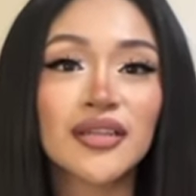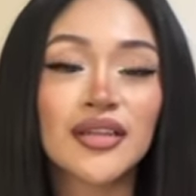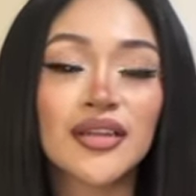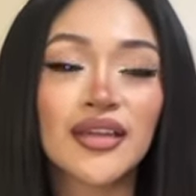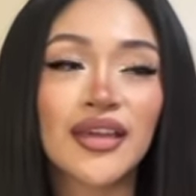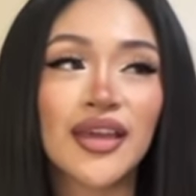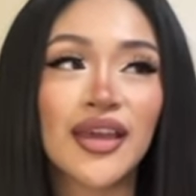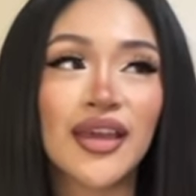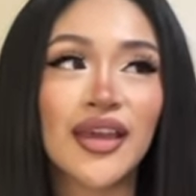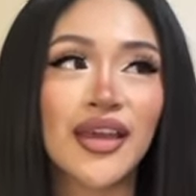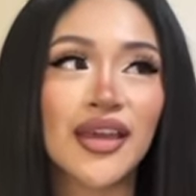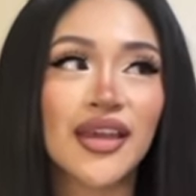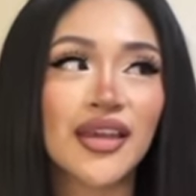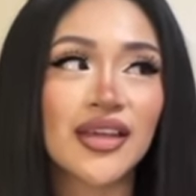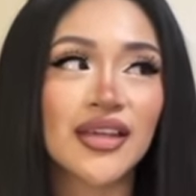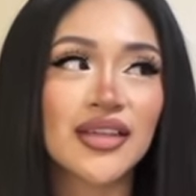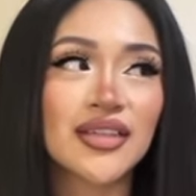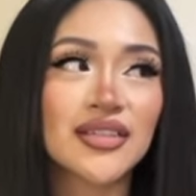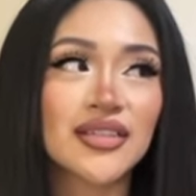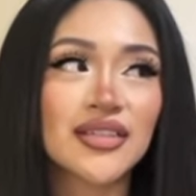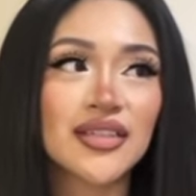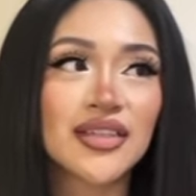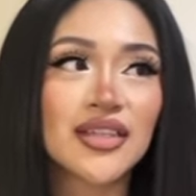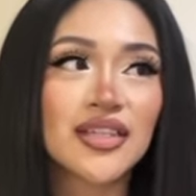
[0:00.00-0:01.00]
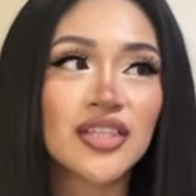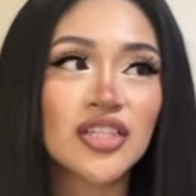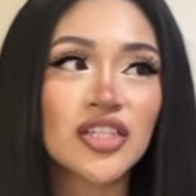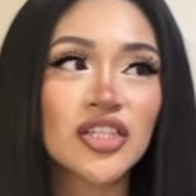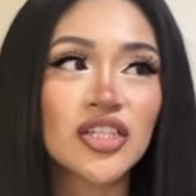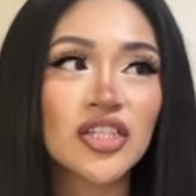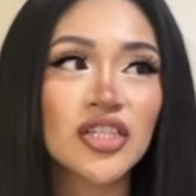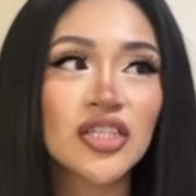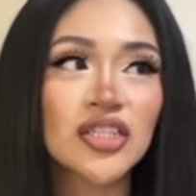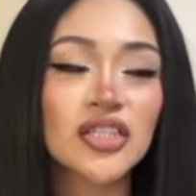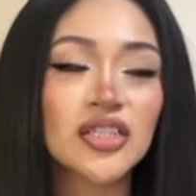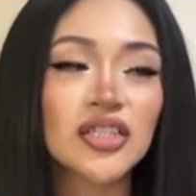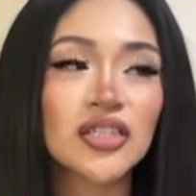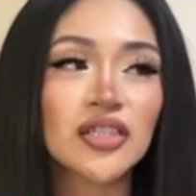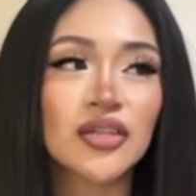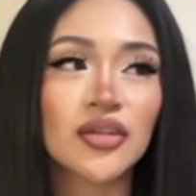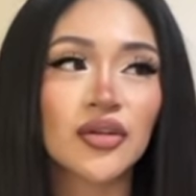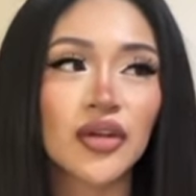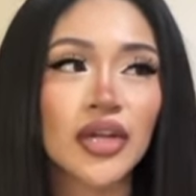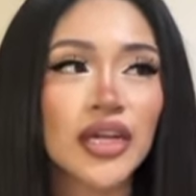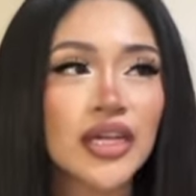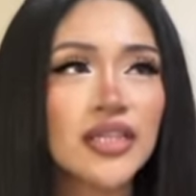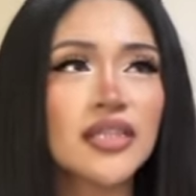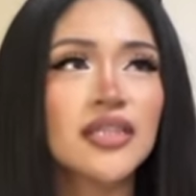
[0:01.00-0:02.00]
And it's just
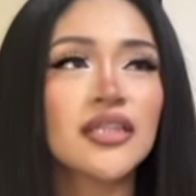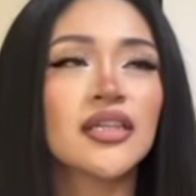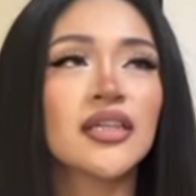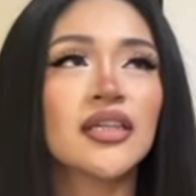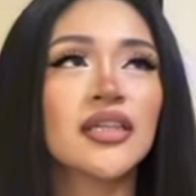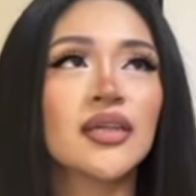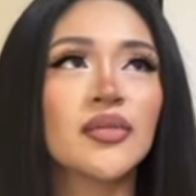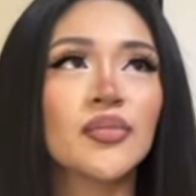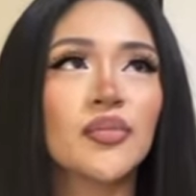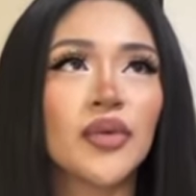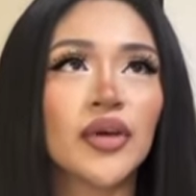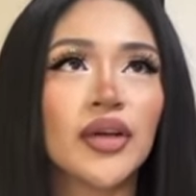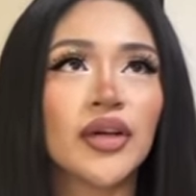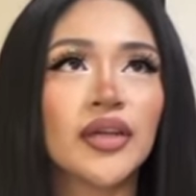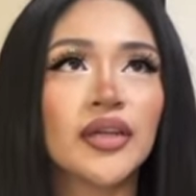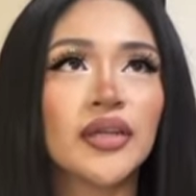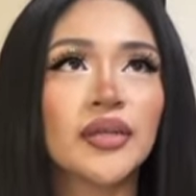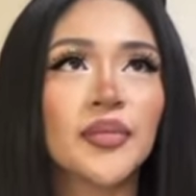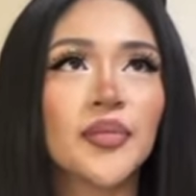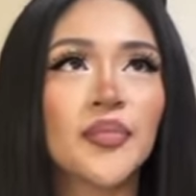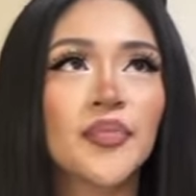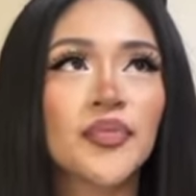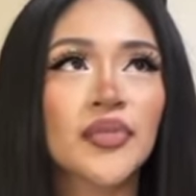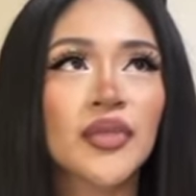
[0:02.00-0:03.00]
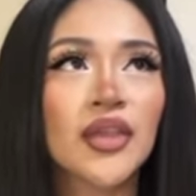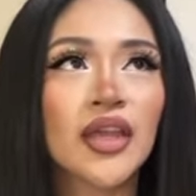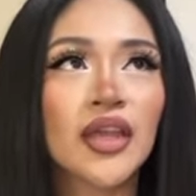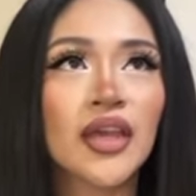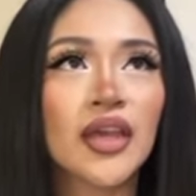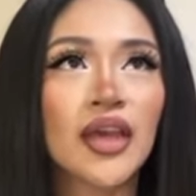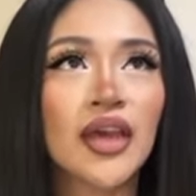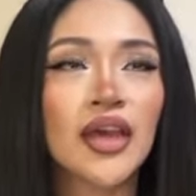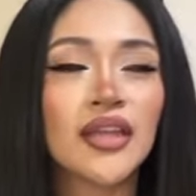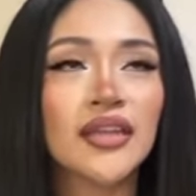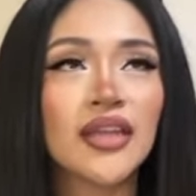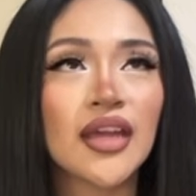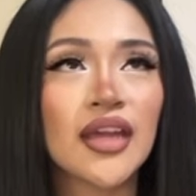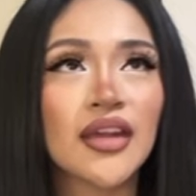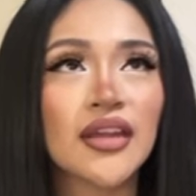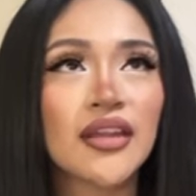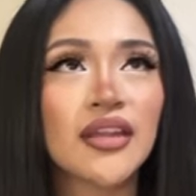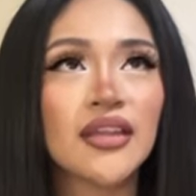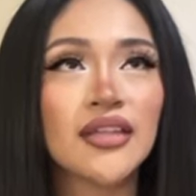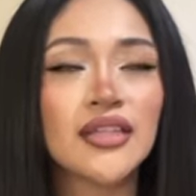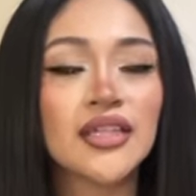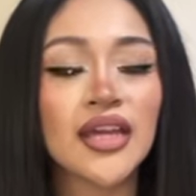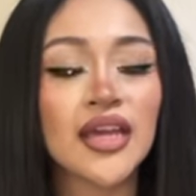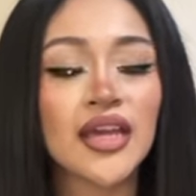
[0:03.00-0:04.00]
crazy. But at the end of
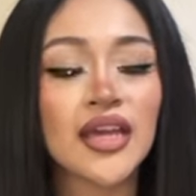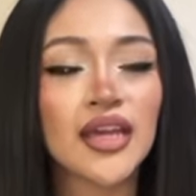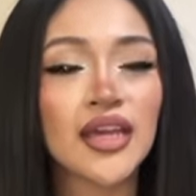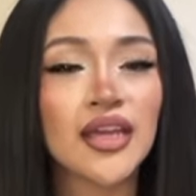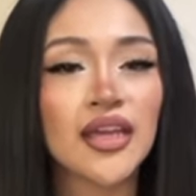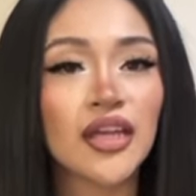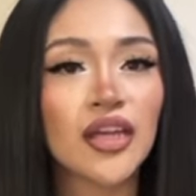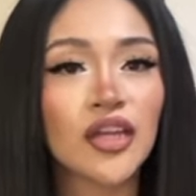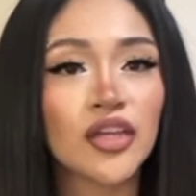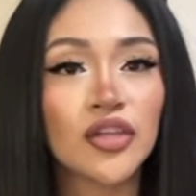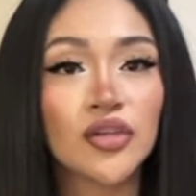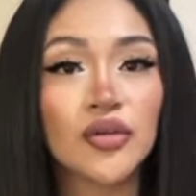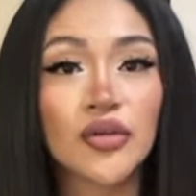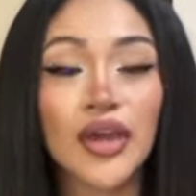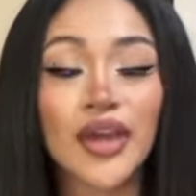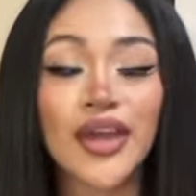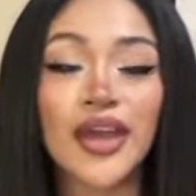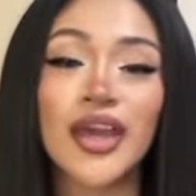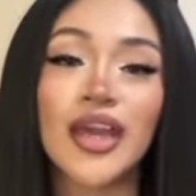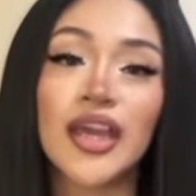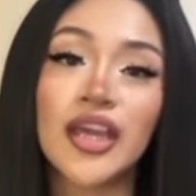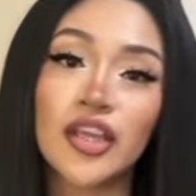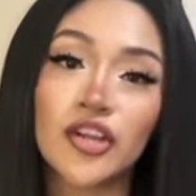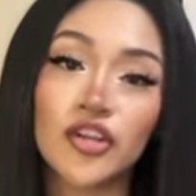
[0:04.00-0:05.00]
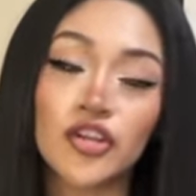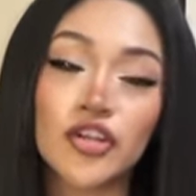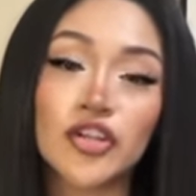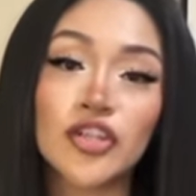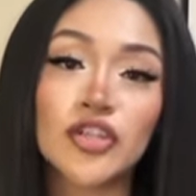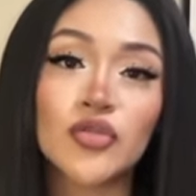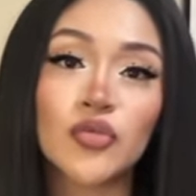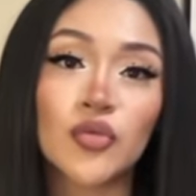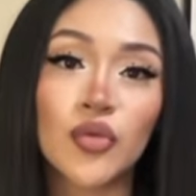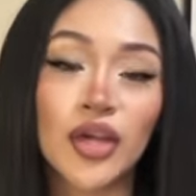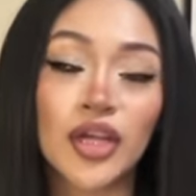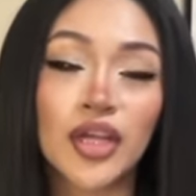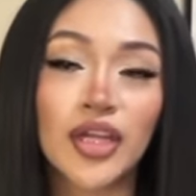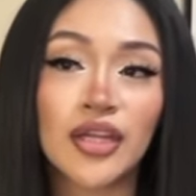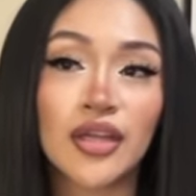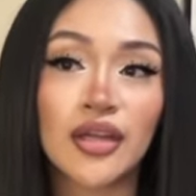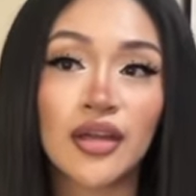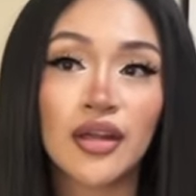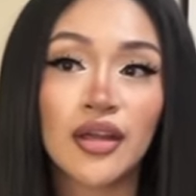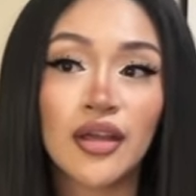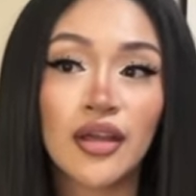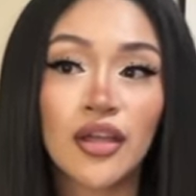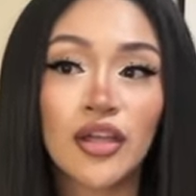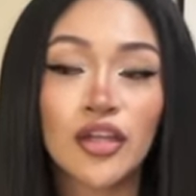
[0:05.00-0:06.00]
the day, you get haters when
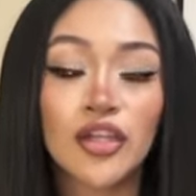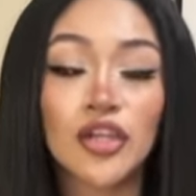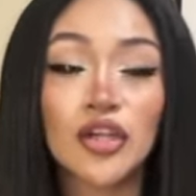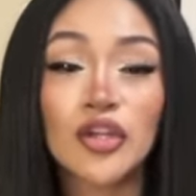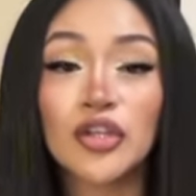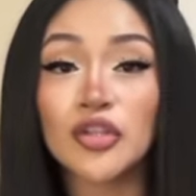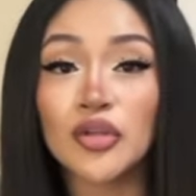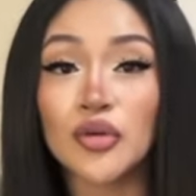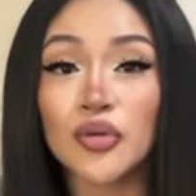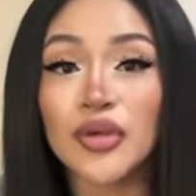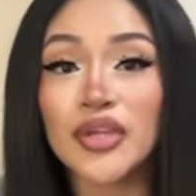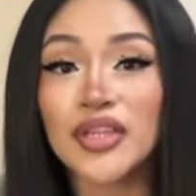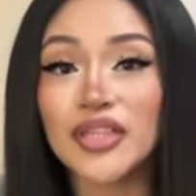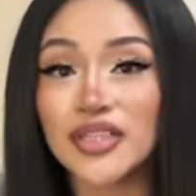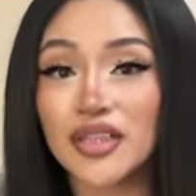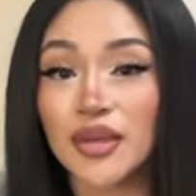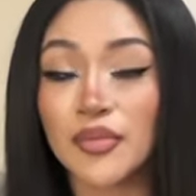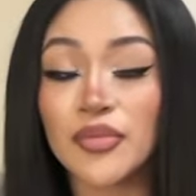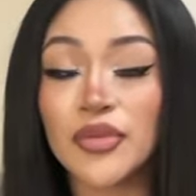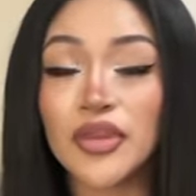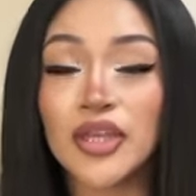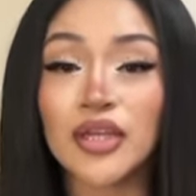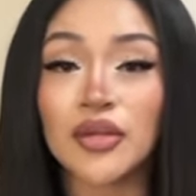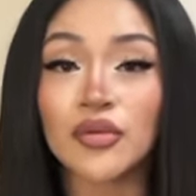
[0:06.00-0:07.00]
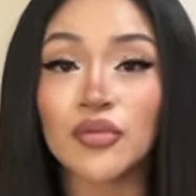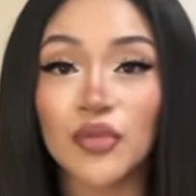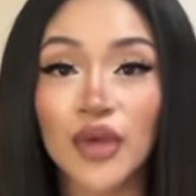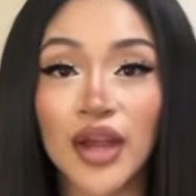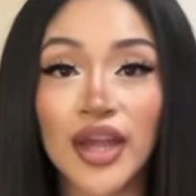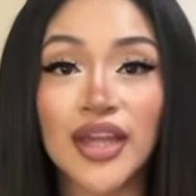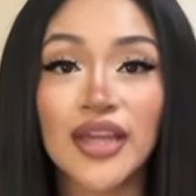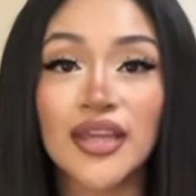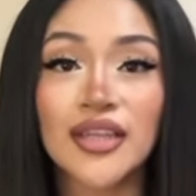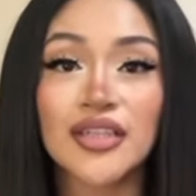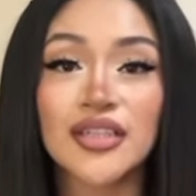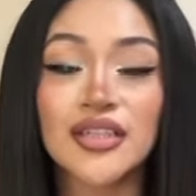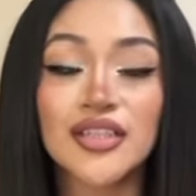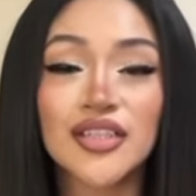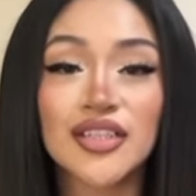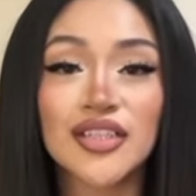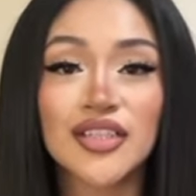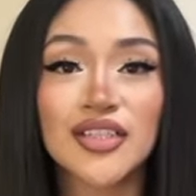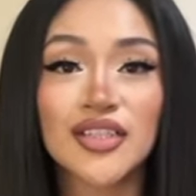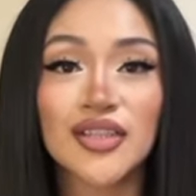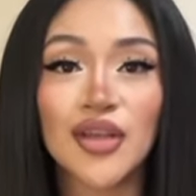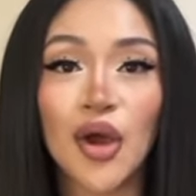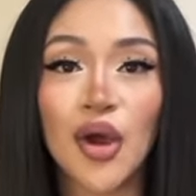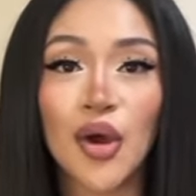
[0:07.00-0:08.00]
you're doing something right.
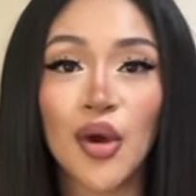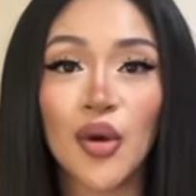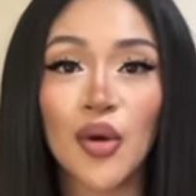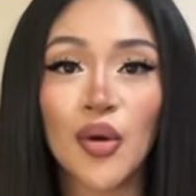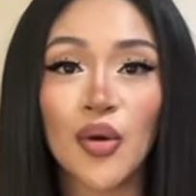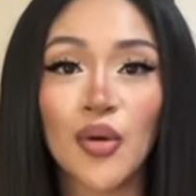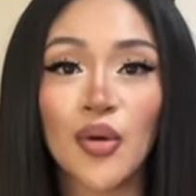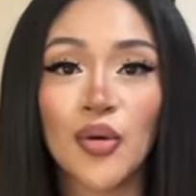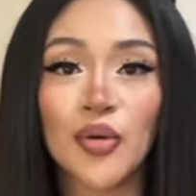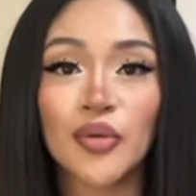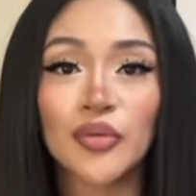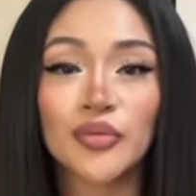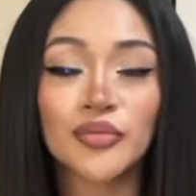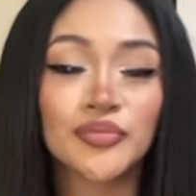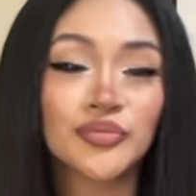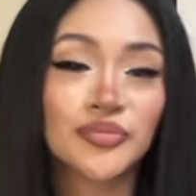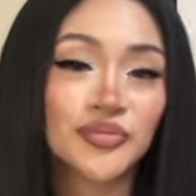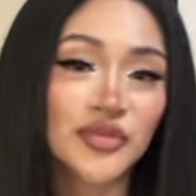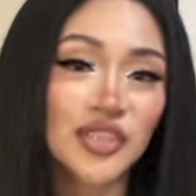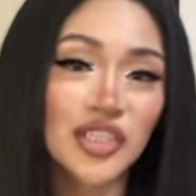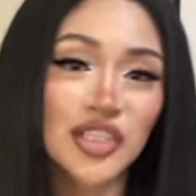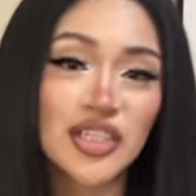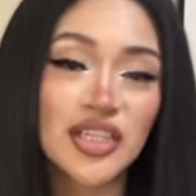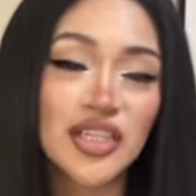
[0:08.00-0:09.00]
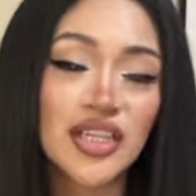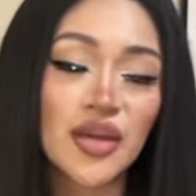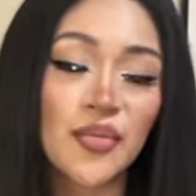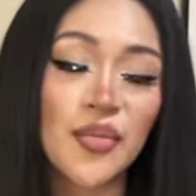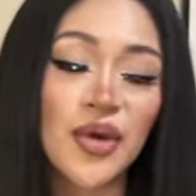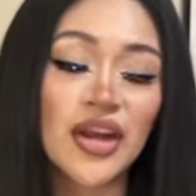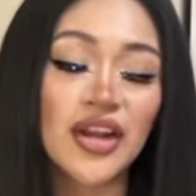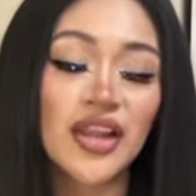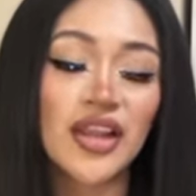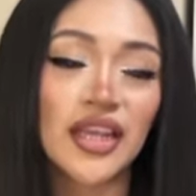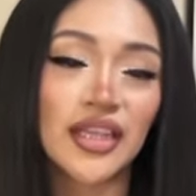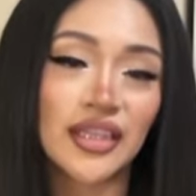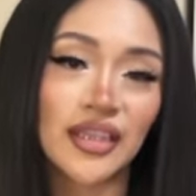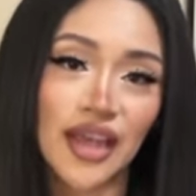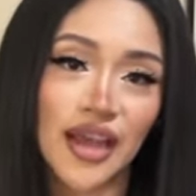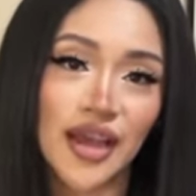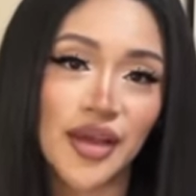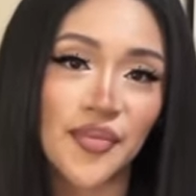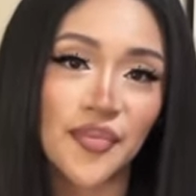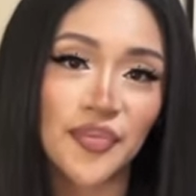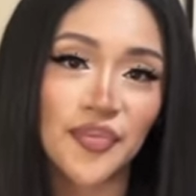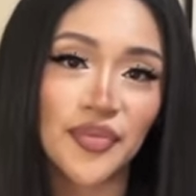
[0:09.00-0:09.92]
So just think about it like that.